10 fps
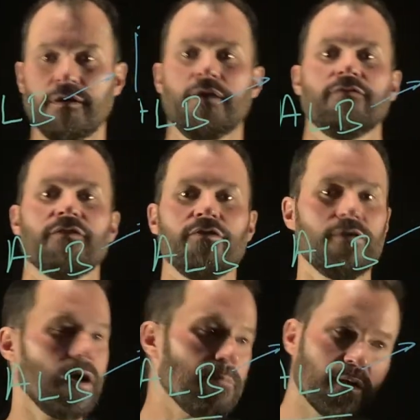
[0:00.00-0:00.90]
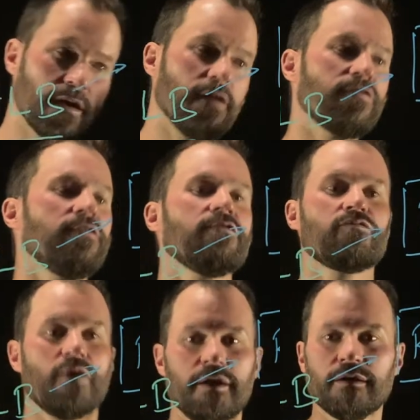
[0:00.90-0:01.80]
and so your application is
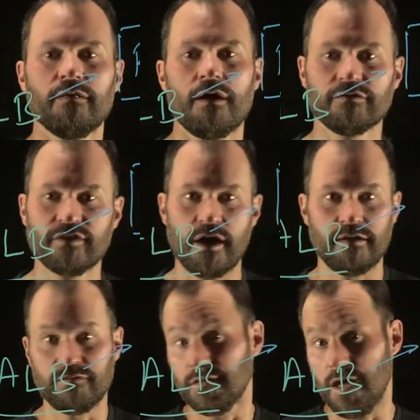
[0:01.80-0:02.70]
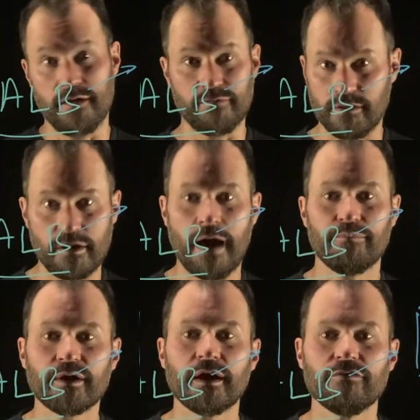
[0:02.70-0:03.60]
running alongside of a lot of other
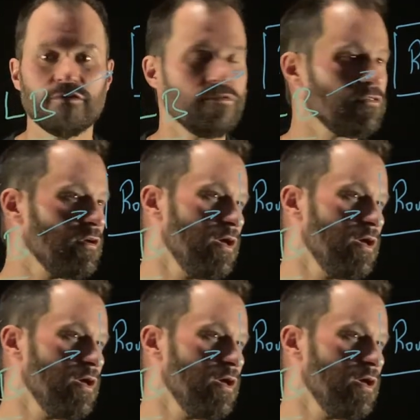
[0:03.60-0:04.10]
applications,